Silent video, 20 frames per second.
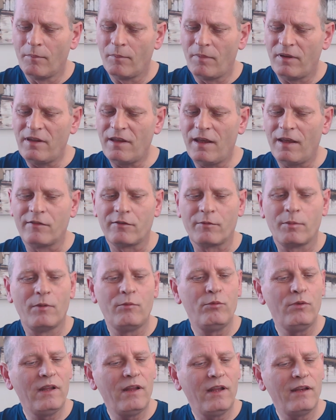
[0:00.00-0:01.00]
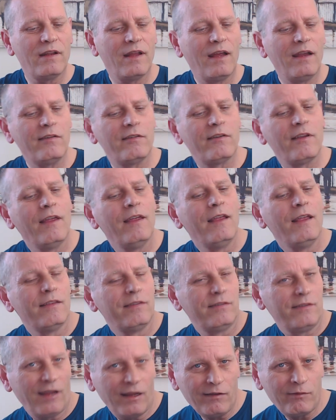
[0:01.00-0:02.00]
But yeah, it's really nice.
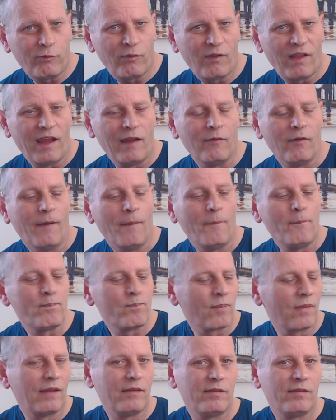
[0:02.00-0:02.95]
Nice flavour.